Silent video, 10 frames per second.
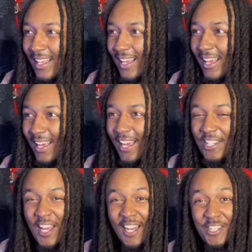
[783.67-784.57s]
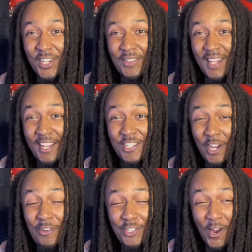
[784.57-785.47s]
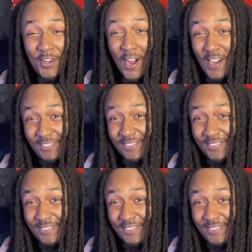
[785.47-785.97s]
What? He's trying to treat him like Joe Jerko.